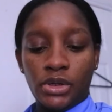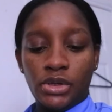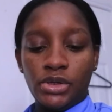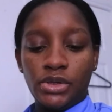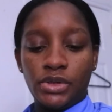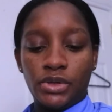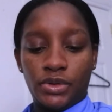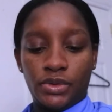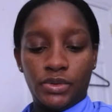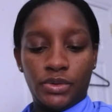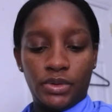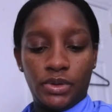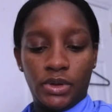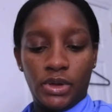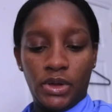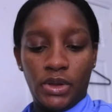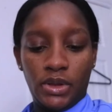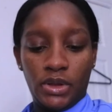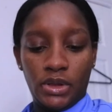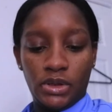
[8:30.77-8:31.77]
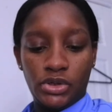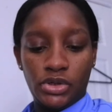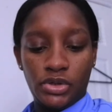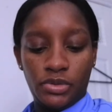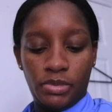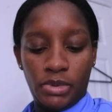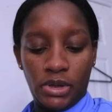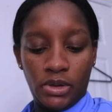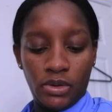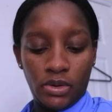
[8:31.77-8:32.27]
so that should
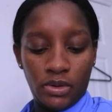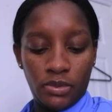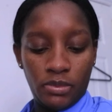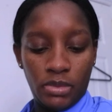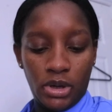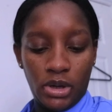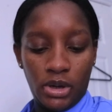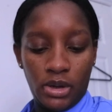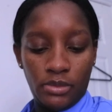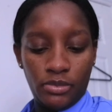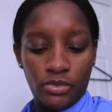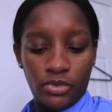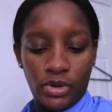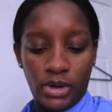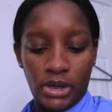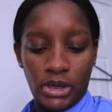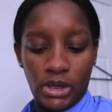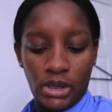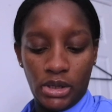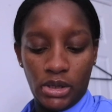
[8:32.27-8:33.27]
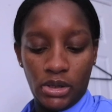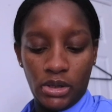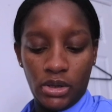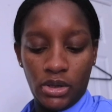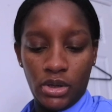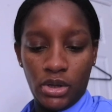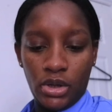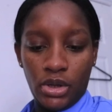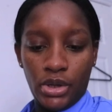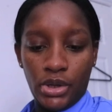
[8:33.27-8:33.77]
be good but I'm ready
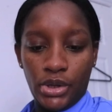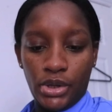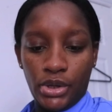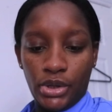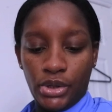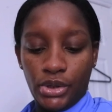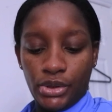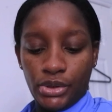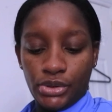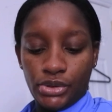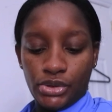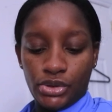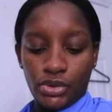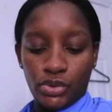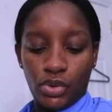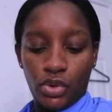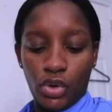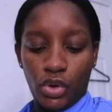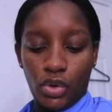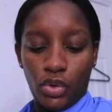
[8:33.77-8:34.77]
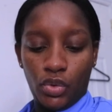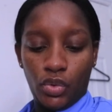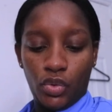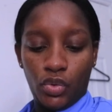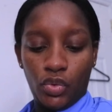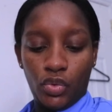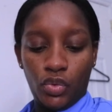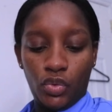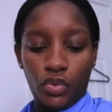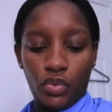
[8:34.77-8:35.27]
to
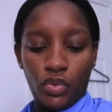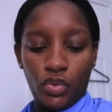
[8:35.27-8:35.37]
go